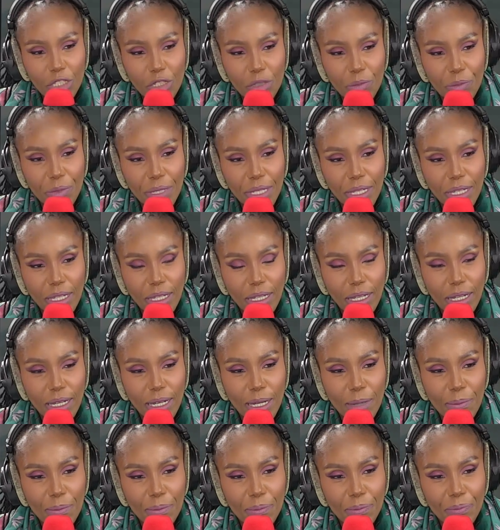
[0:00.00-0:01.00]
to be
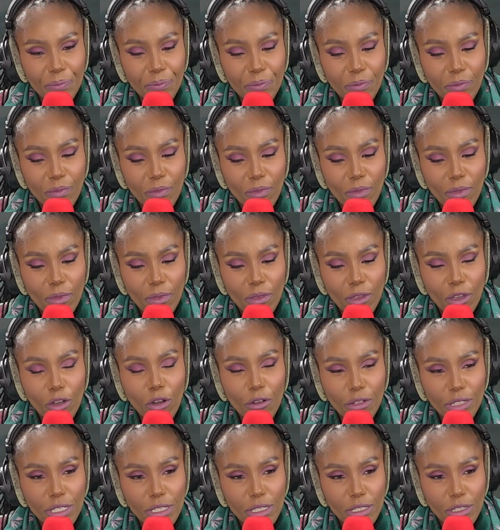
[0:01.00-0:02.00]
um,
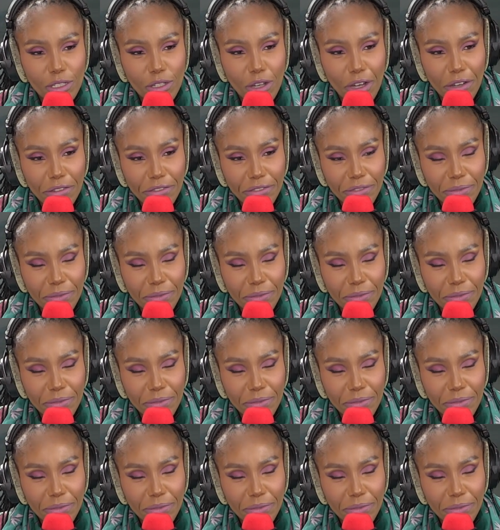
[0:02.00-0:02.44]
cognizant of?